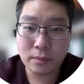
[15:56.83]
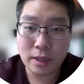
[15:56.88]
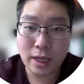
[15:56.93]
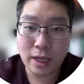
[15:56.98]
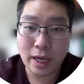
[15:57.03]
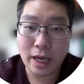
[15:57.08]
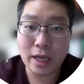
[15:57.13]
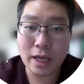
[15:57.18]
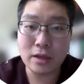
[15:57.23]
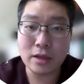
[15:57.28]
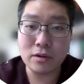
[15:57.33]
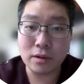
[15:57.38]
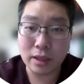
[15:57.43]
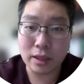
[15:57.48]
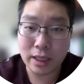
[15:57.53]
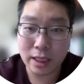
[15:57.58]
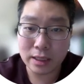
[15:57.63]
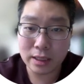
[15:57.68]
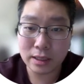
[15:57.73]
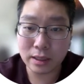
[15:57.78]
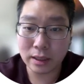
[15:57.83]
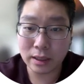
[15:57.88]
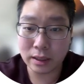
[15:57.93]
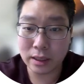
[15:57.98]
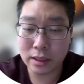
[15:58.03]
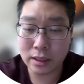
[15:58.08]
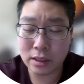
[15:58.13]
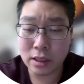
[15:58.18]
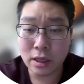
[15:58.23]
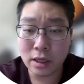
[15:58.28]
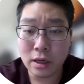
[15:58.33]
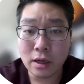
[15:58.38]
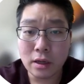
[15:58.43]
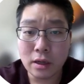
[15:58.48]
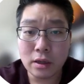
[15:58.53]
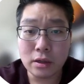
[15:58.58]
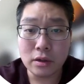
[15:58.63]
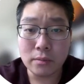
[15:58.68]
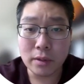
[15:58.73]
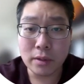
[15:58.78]
And you're canceling this
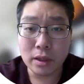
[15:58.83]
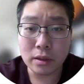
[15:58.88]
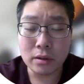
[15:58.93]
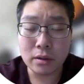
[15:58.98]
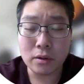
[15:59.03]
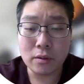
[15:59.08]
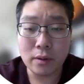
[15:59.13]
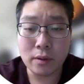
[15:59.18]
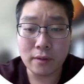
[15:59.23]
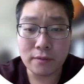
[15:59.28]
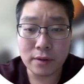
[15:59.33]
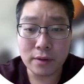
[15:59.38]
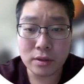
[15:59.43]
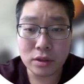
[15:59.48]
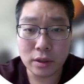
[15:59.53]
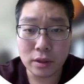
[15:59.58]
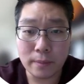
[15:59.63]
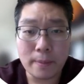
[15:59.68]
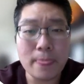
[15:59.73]
numerical coefficient.